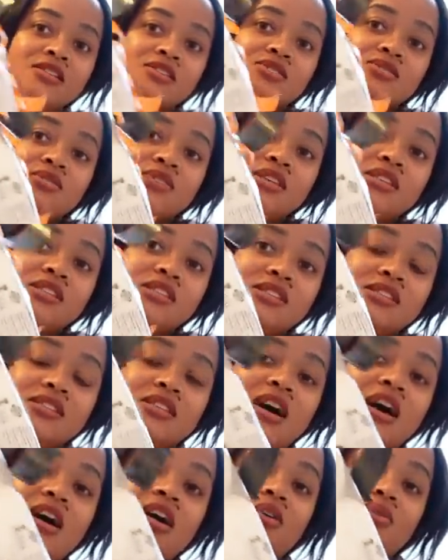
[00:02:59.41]
So this is
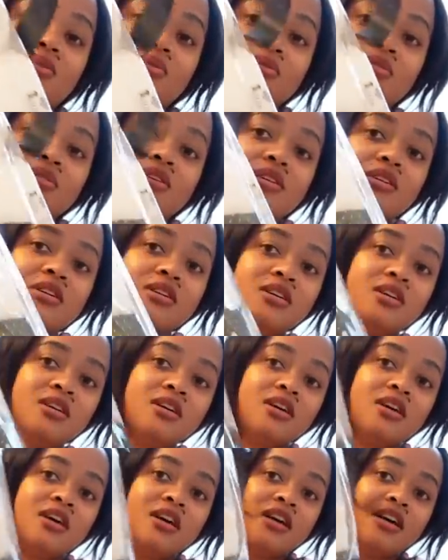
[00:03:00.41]
how
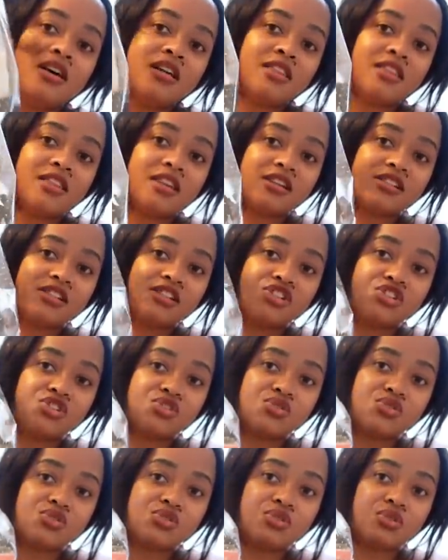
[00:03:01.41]
the
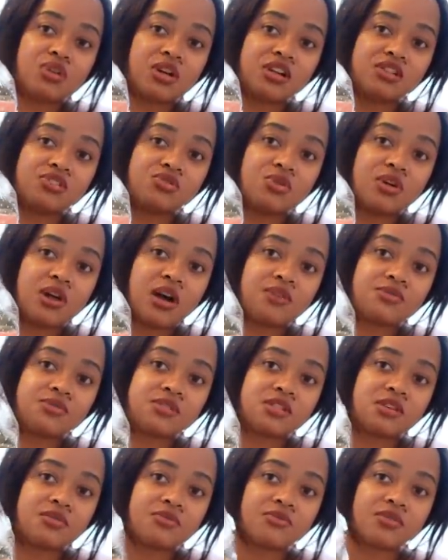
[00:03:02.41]
tissues look, guys. You have
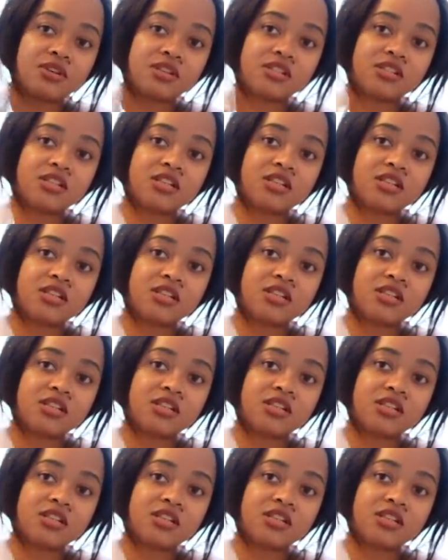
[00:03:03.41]
serviette